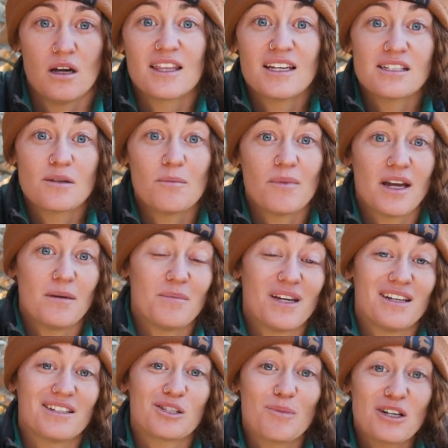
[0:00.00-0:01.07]
This might
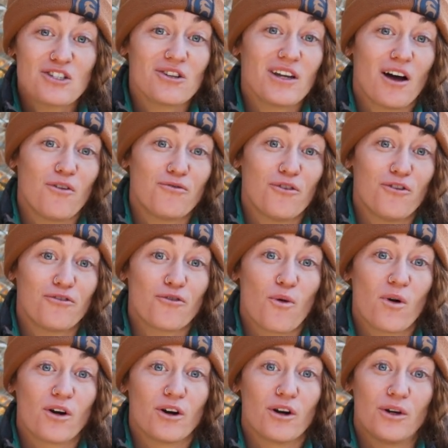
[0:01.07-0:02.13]
be especially helpful
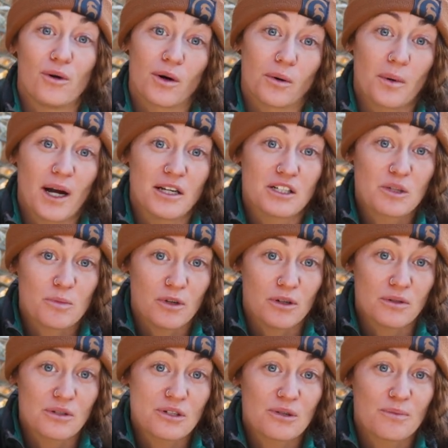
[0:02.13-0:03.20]
for a Norway
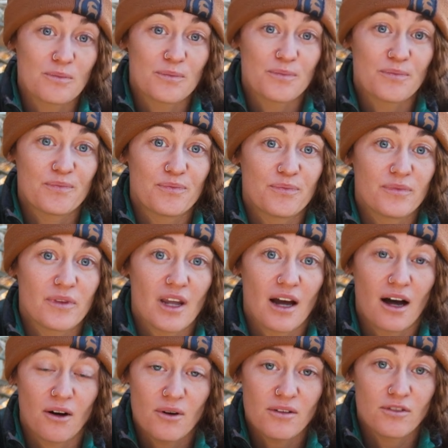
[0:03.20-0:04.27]
spruce.
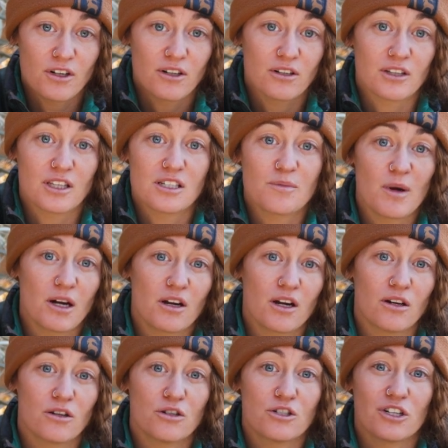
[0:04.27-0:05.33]
However, this
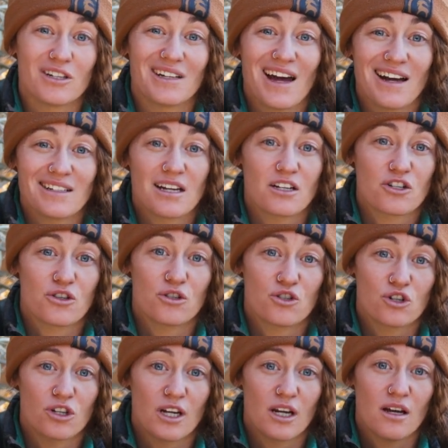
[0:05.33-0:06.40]
barrier should not touch the
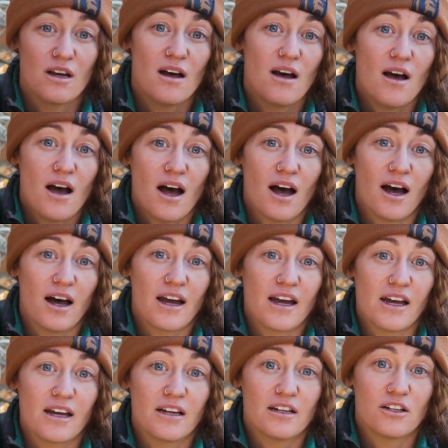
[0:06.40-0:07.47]
tree
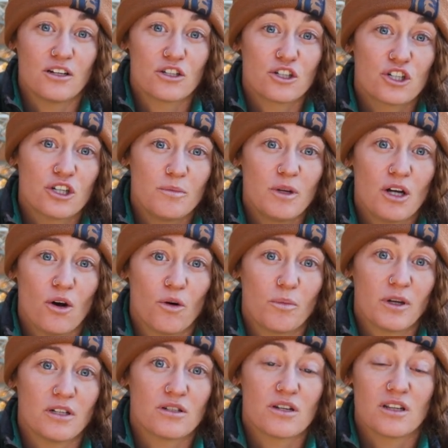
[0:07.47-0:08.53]
and should be
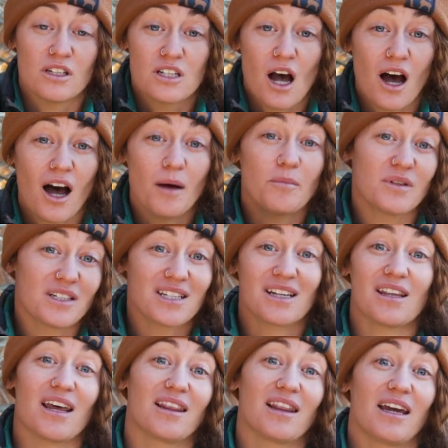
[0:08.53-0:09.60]
open to the top to
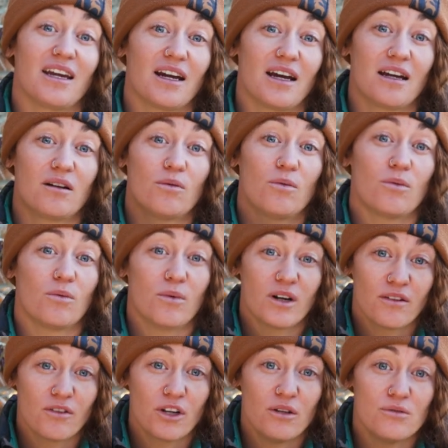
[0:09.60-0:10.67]
let light in.
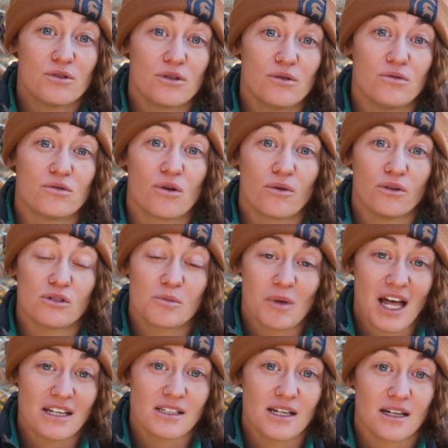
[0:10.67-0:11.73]
Whatever you do, don't use
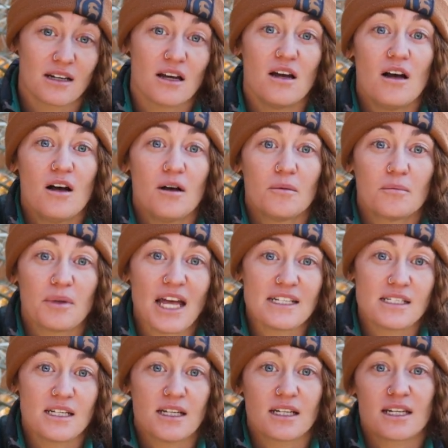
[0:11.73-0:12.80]
plastic.
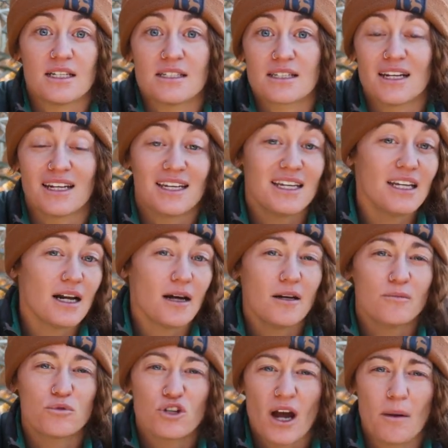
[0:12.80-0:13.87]
Plastic is going to heat
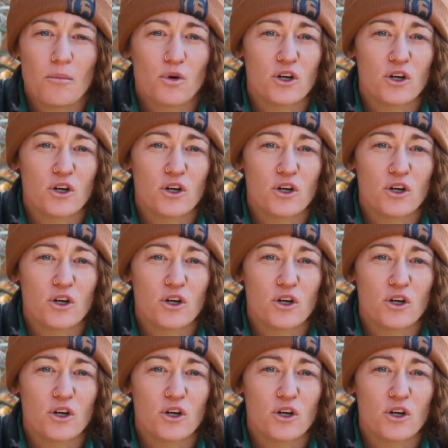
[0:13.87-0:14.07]
up, trap